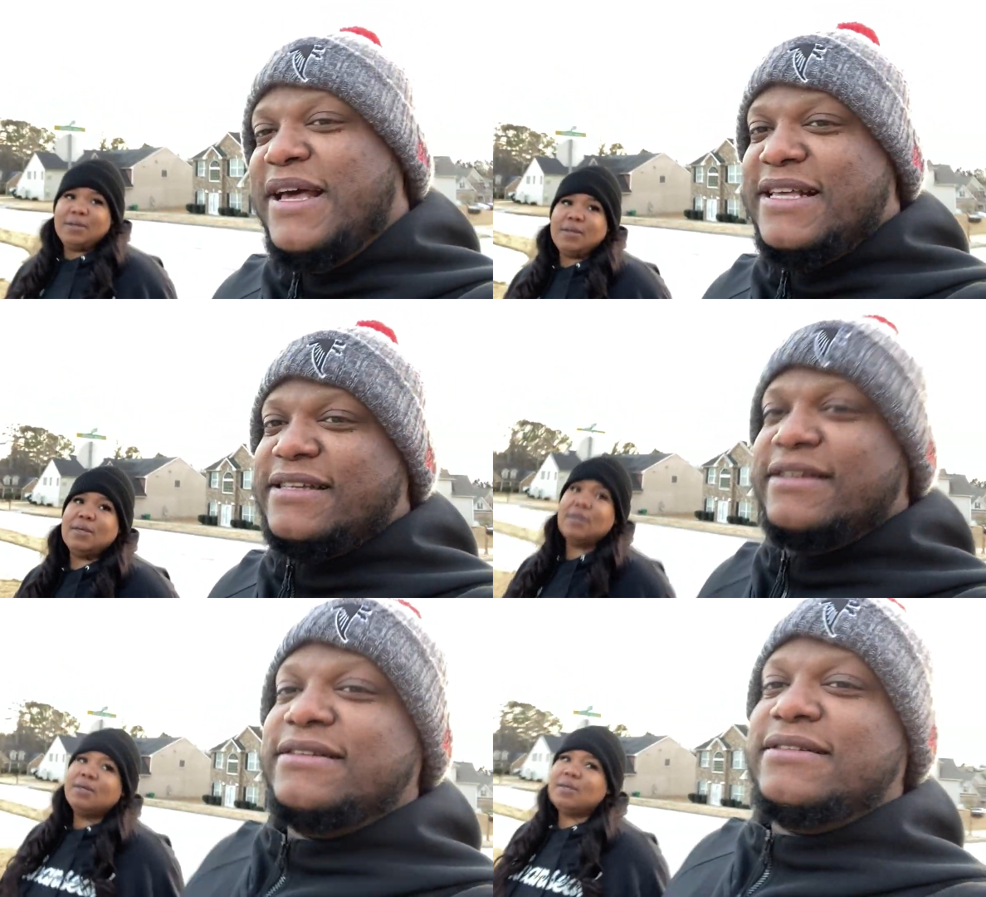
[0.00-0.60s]

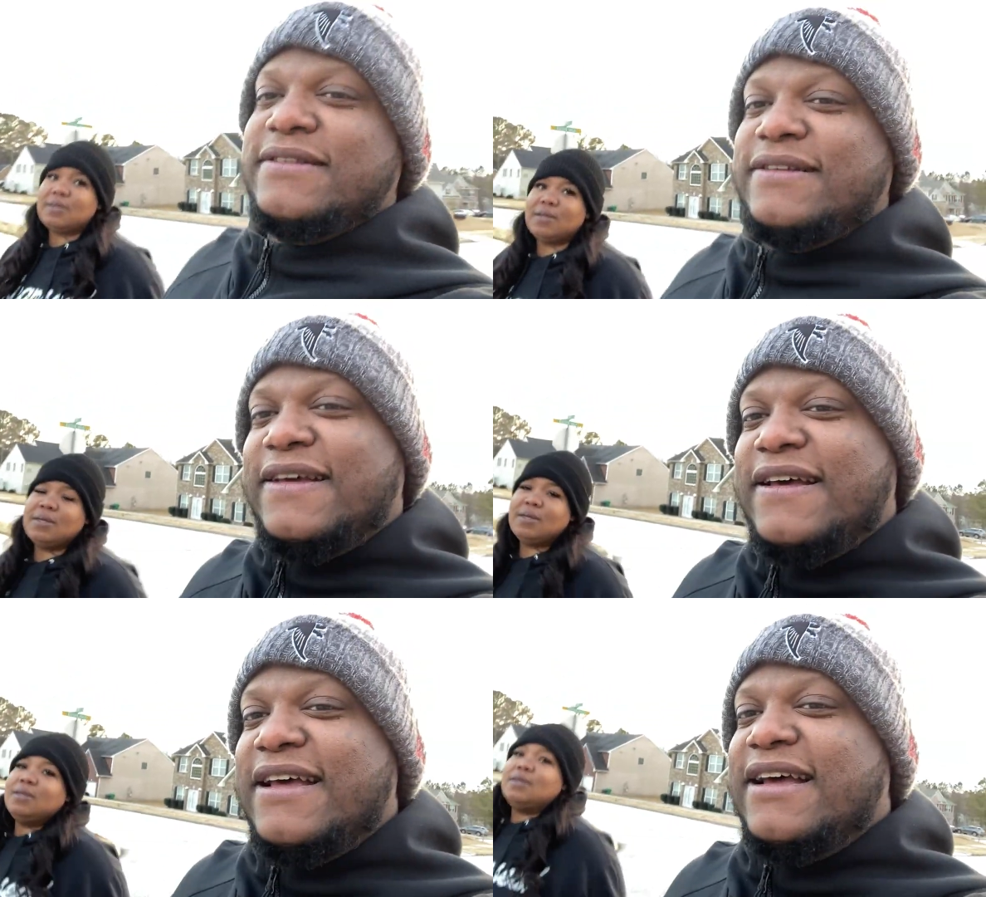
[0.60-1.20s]
Speaker 1: Pissing.
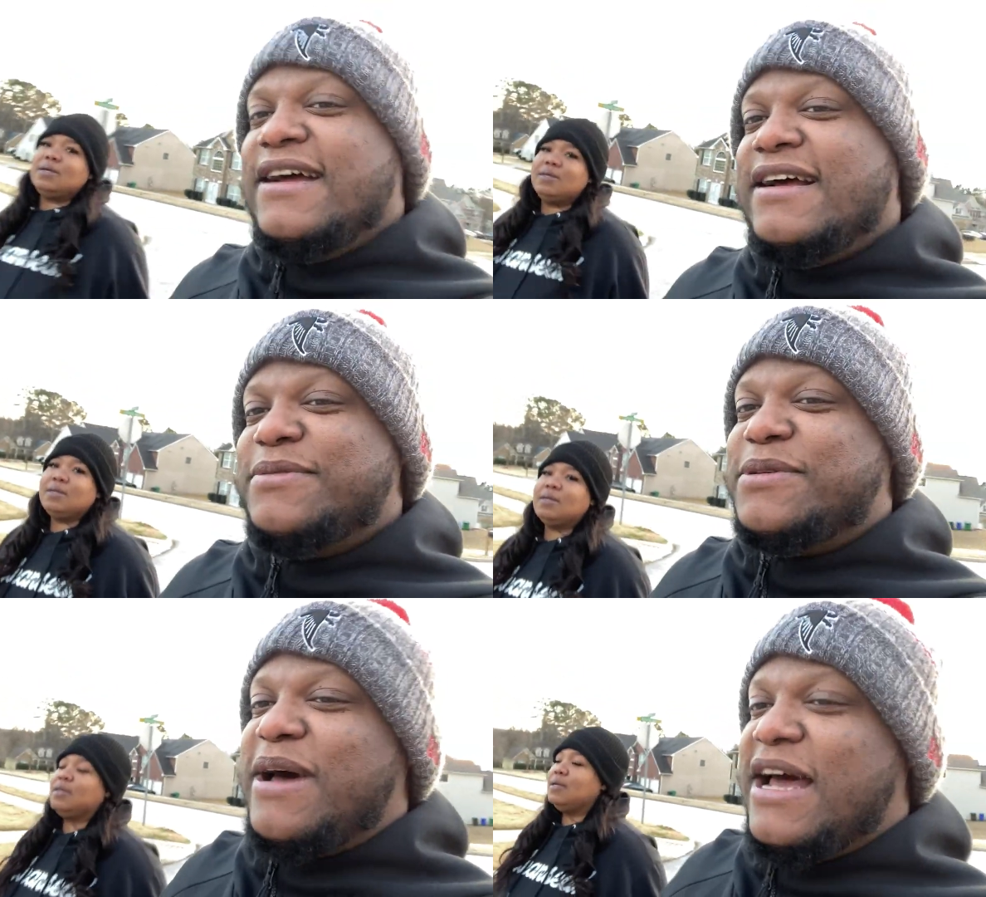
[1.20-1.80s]
Yeah,
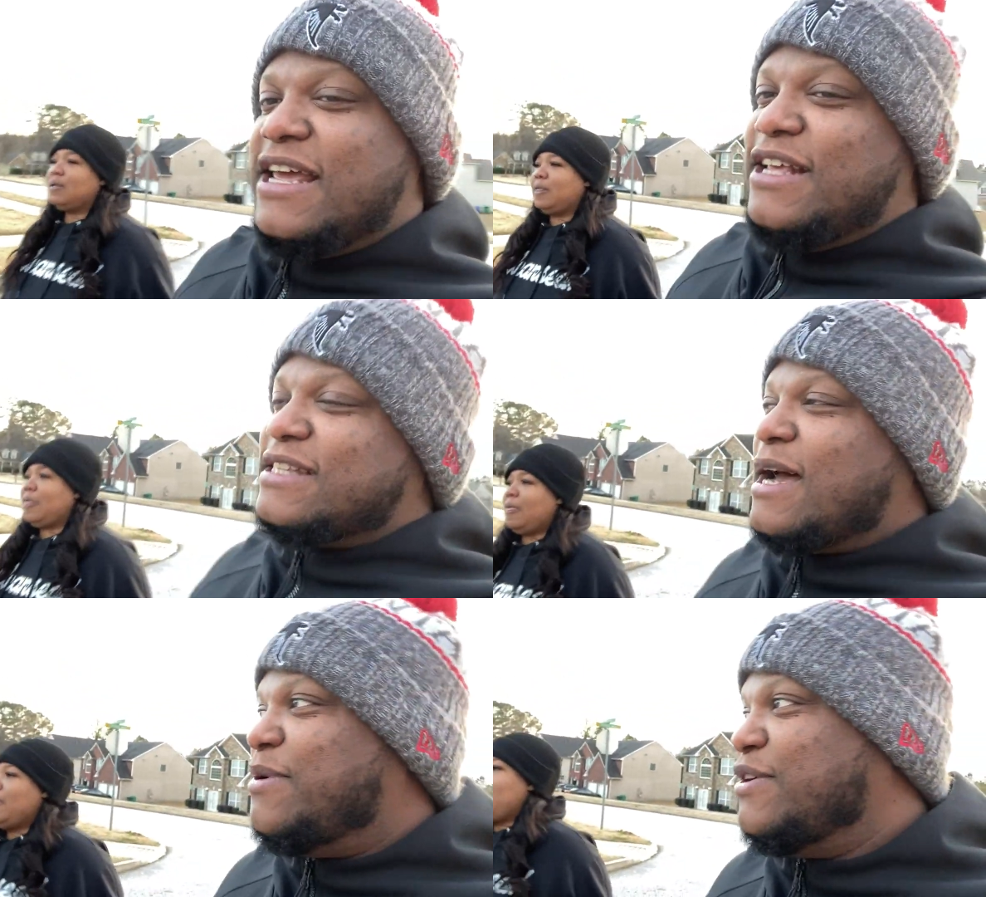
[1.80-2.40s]
until my had to keep
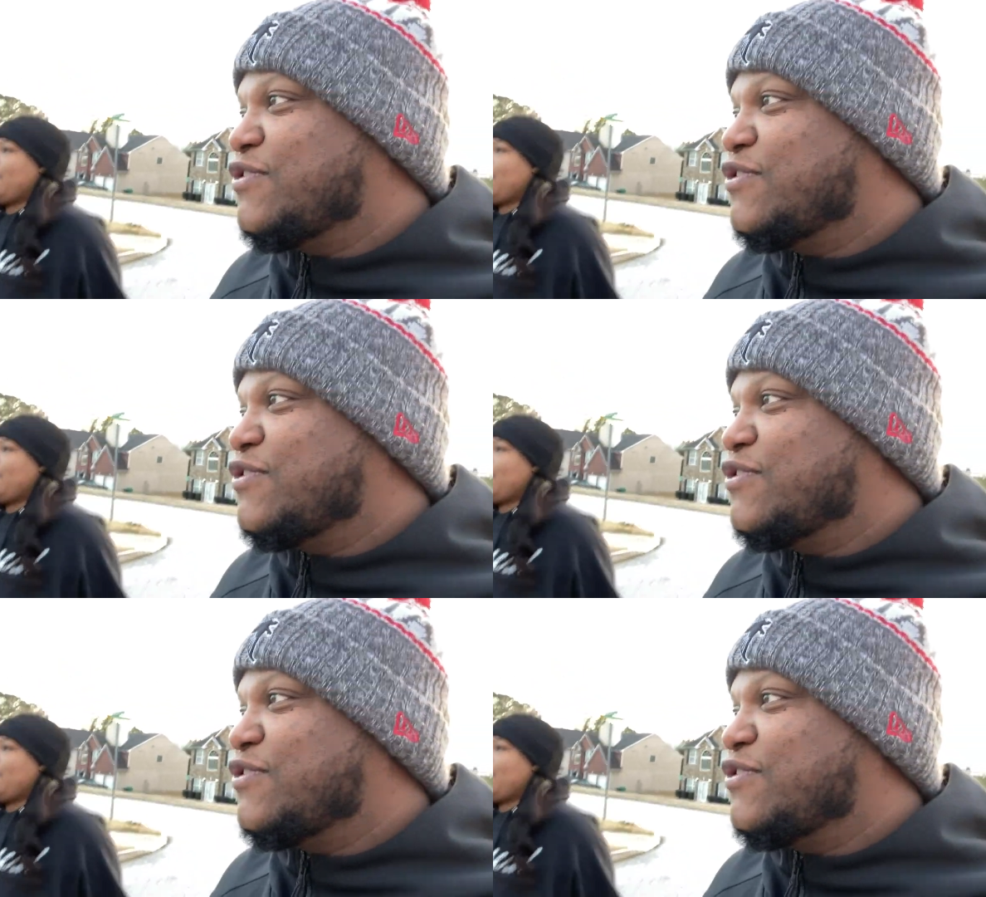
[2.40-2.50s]
stopping the